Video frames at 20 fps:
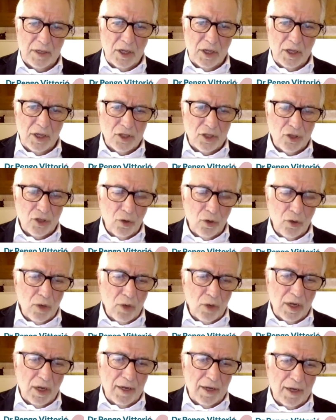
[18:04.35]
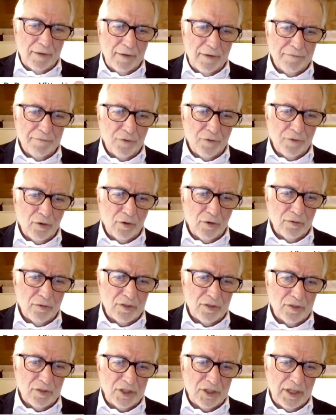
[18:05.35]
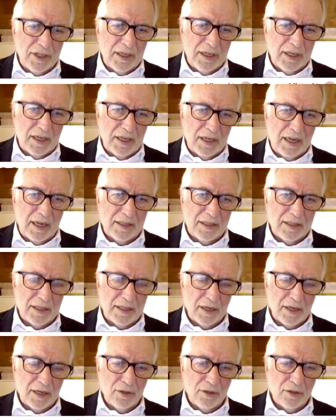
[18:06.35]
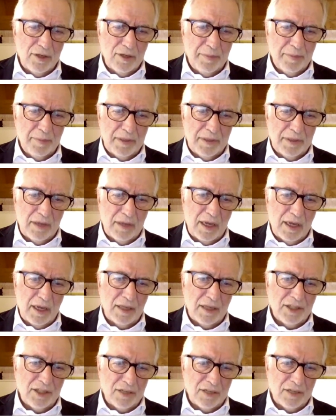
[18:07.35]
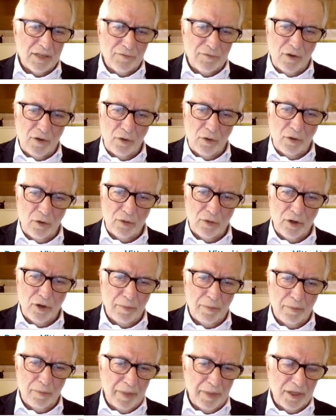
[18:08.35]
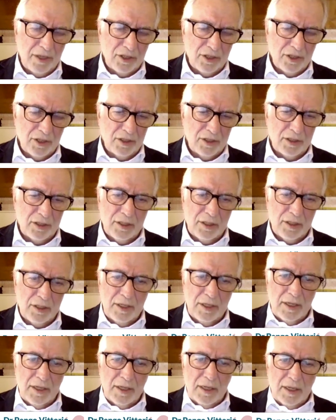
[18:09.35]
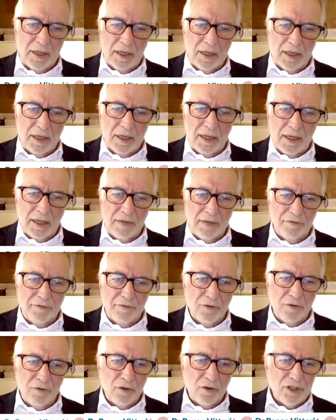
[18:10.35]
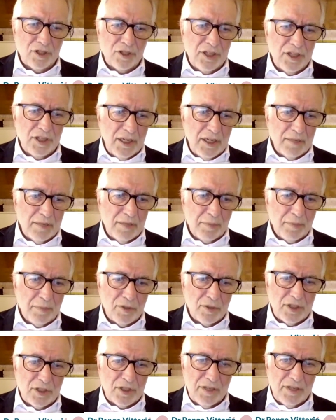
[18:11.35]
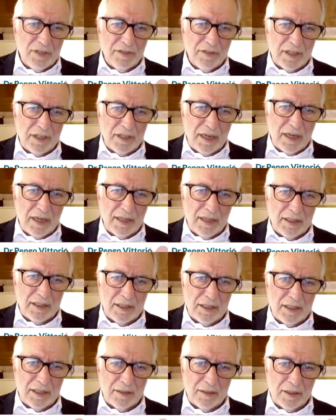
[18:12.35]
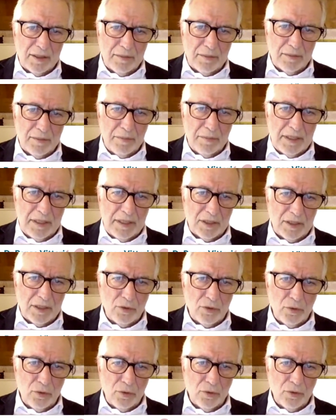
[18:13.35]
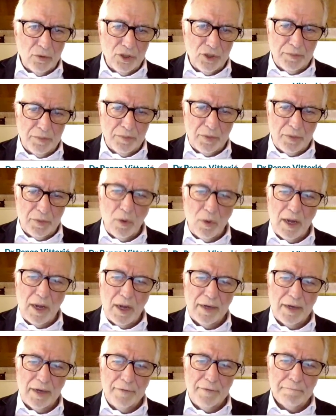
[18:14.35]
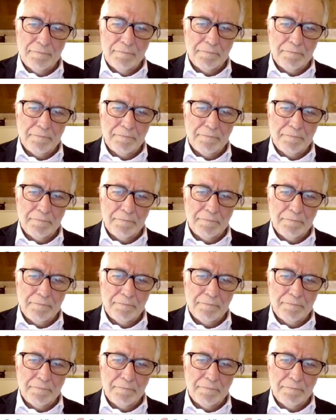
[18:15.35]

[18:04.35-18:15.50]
So for single anticardiolipin, just follow your patient. For single positivity in anti-beta 2 GP1,